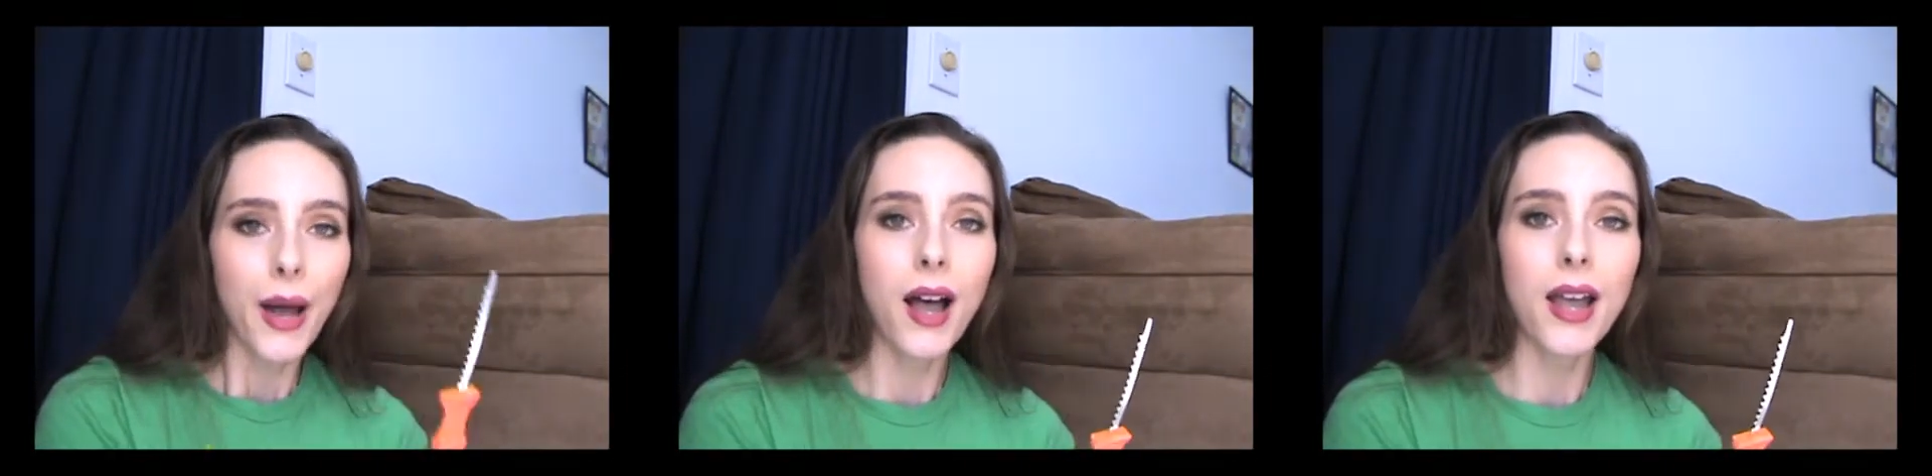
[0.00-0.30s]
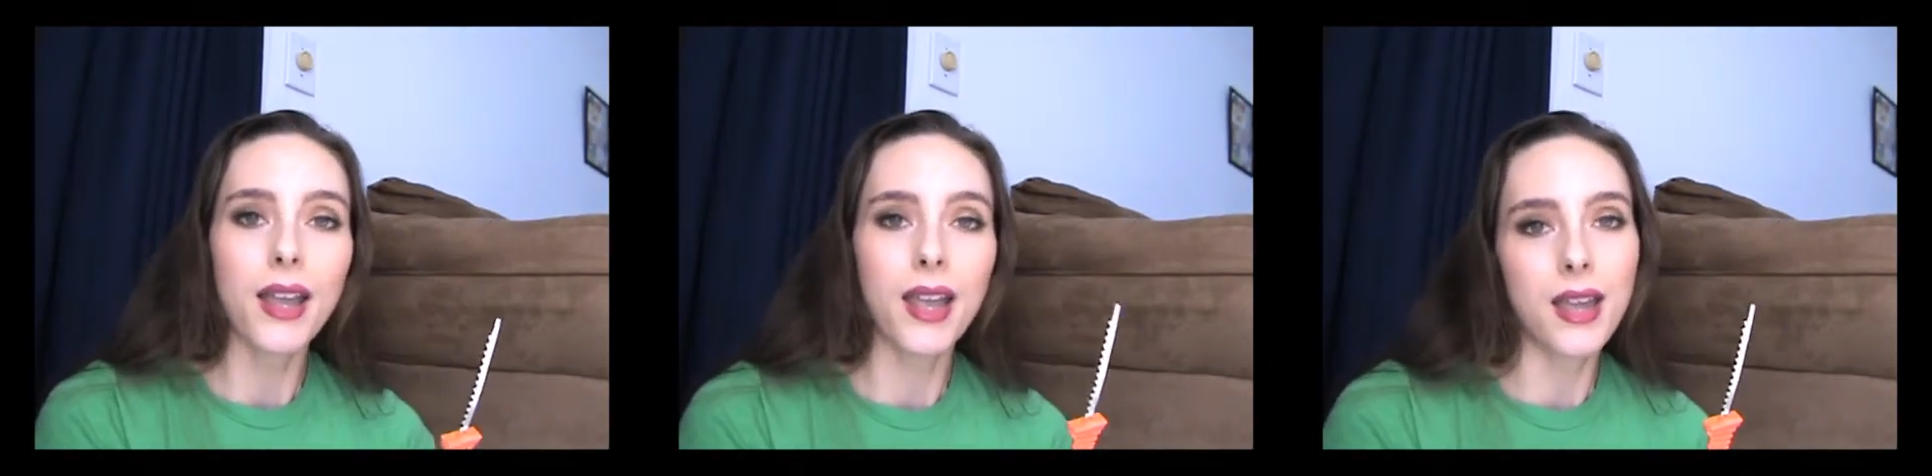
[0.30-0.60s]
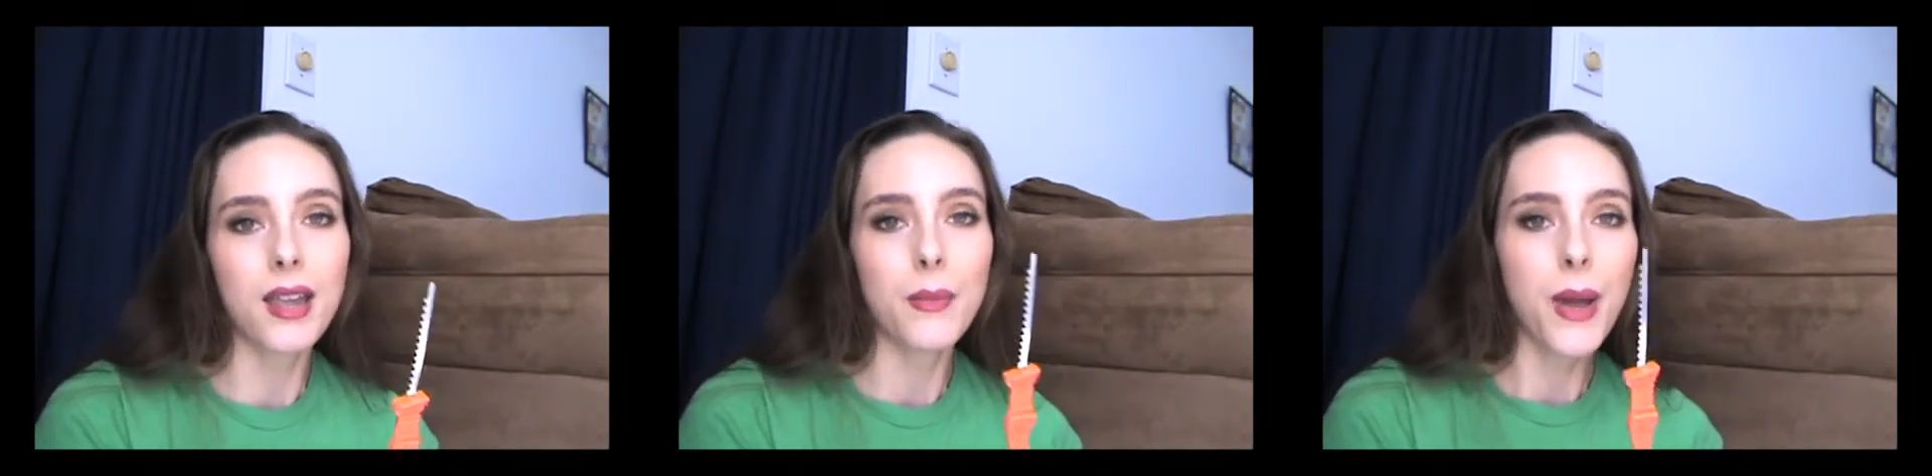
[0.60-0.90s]
buy
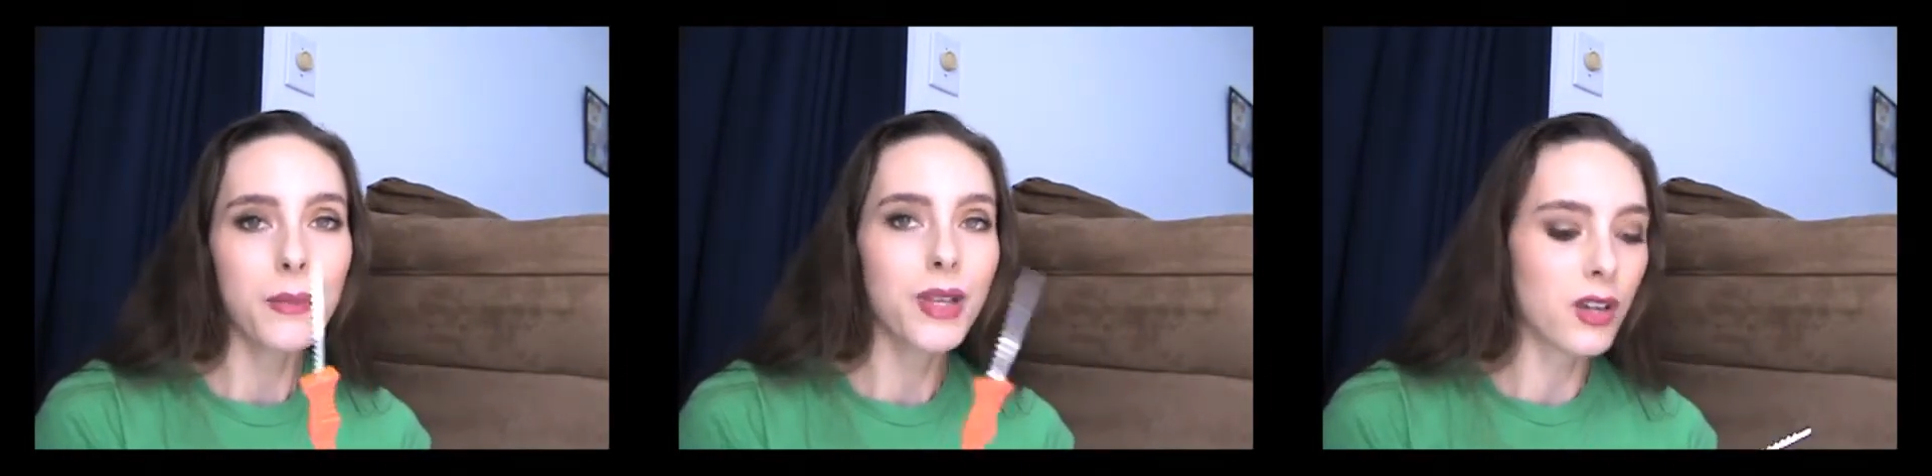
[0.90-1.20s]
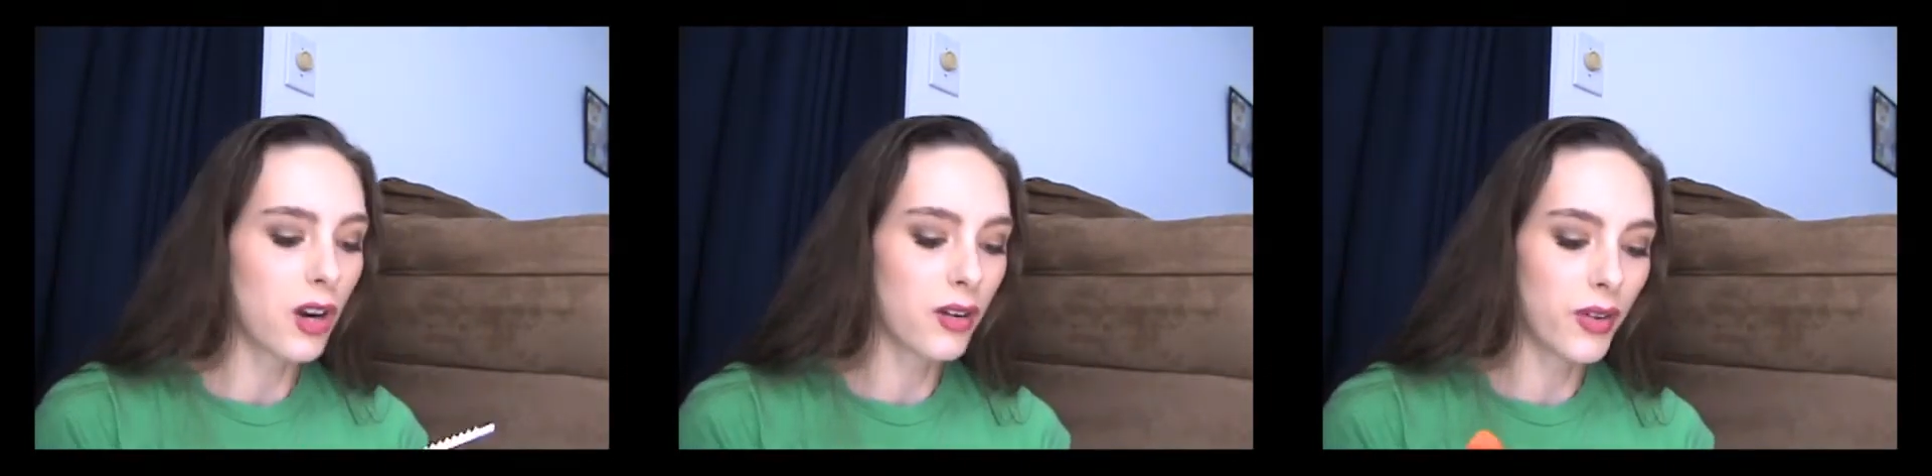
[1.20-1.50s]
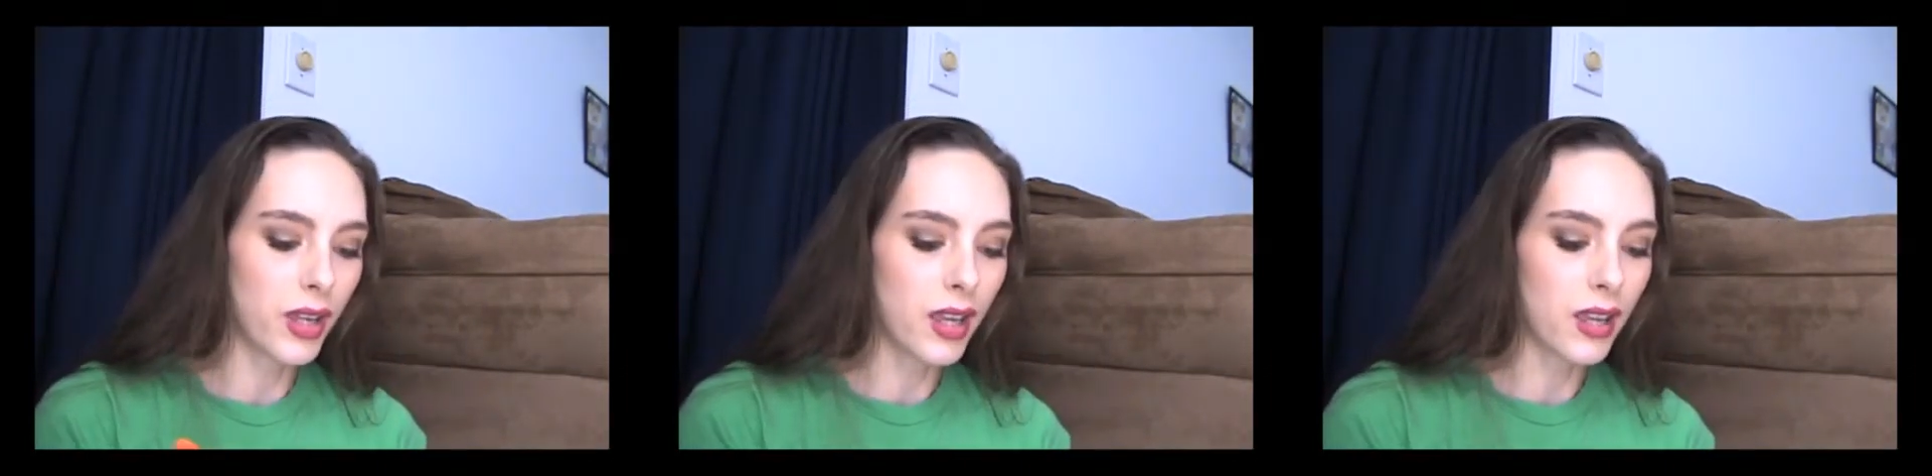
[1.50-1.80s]
a pumpkin
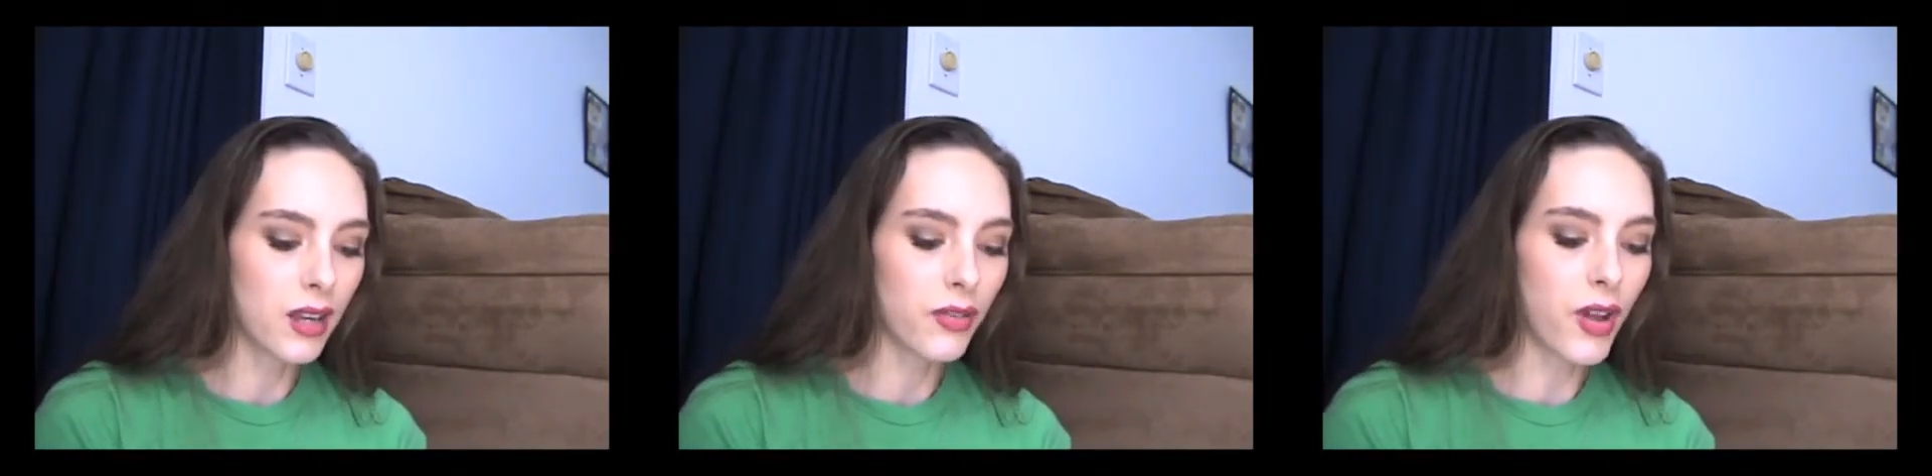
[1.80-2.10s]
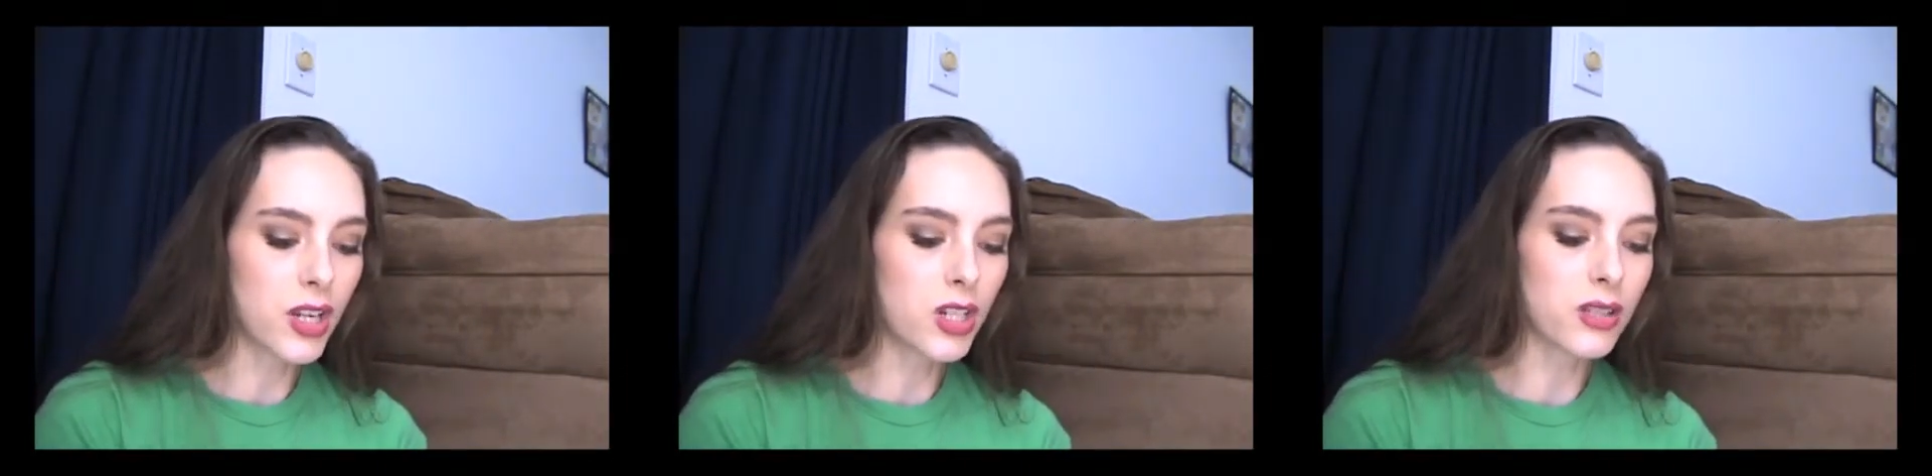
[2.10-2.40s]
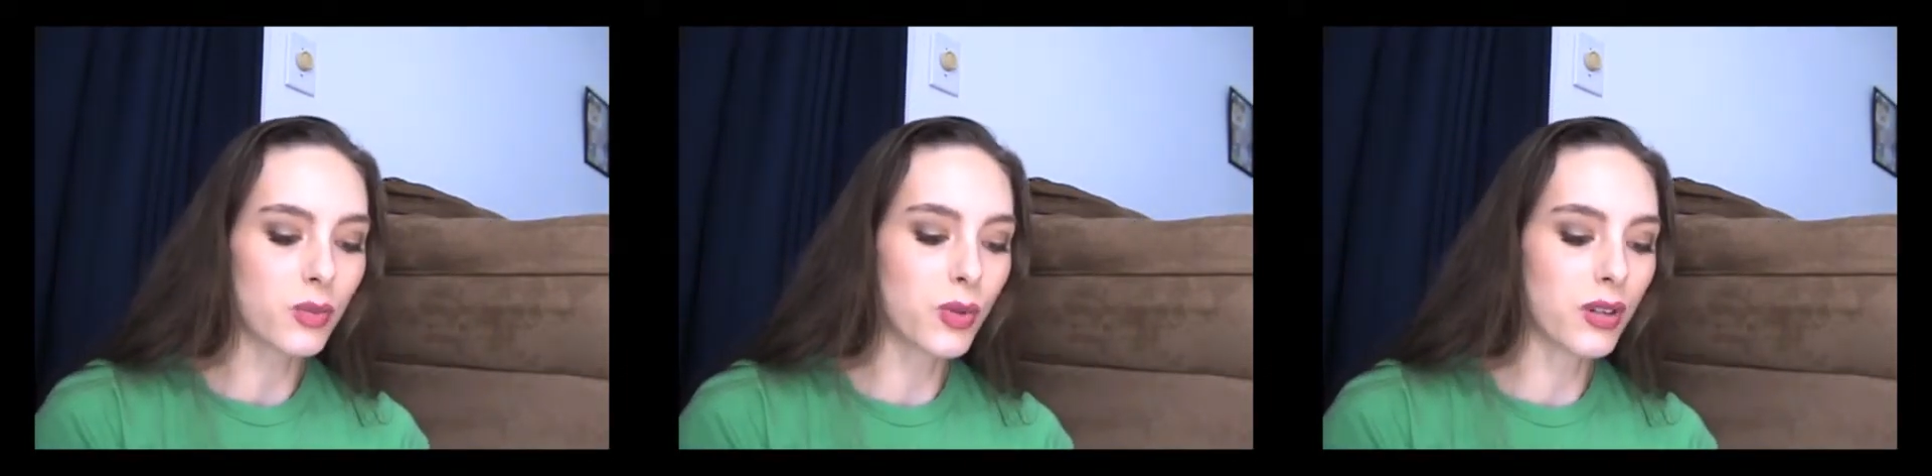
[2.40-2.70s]
carving kit if I
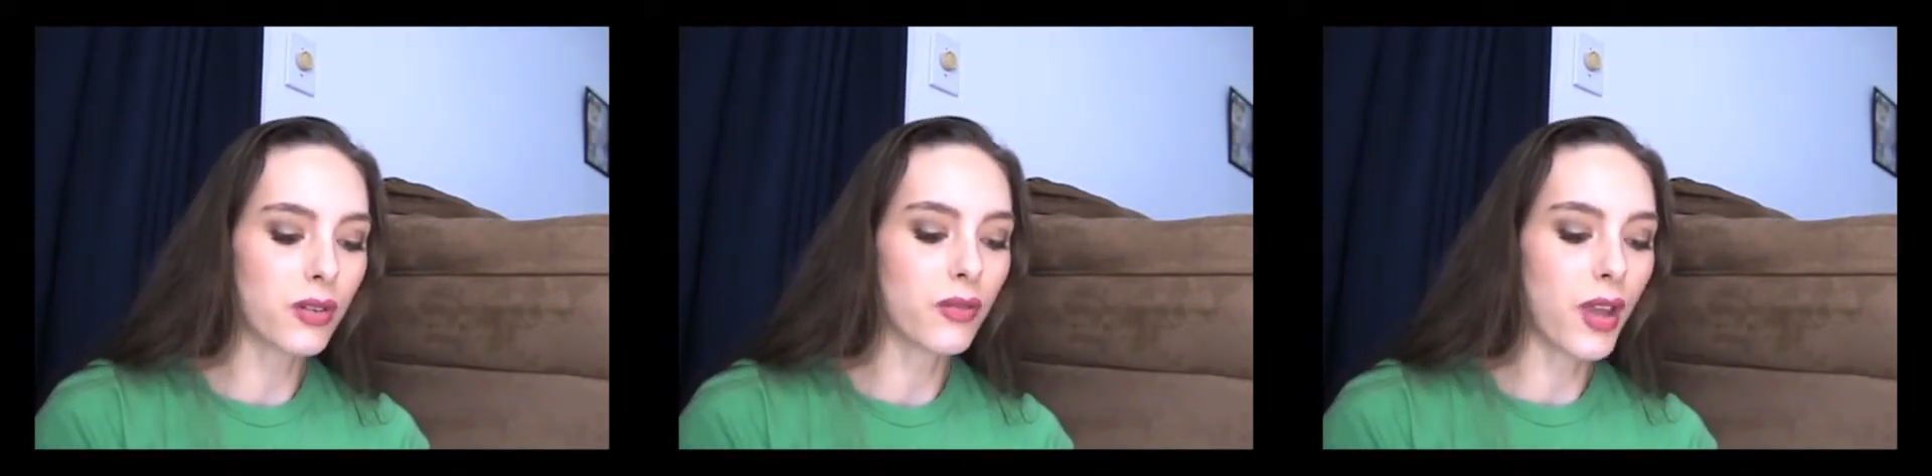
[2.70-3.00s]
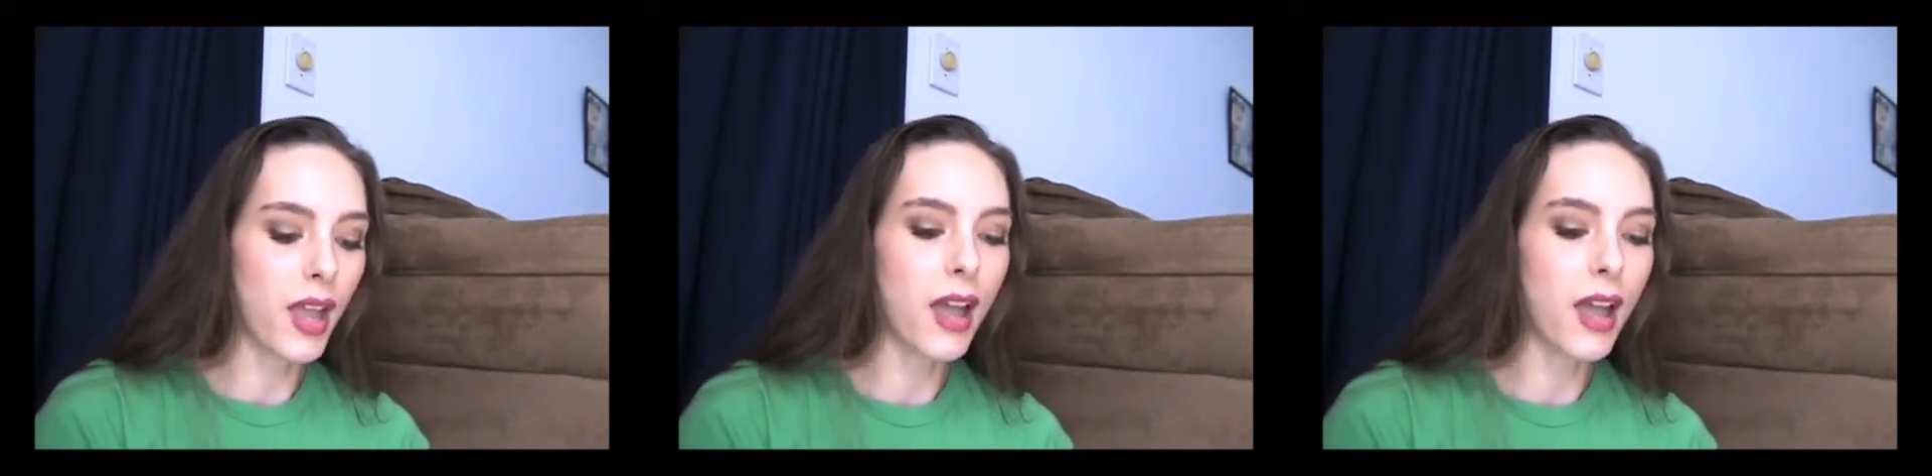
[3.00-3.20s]
just would have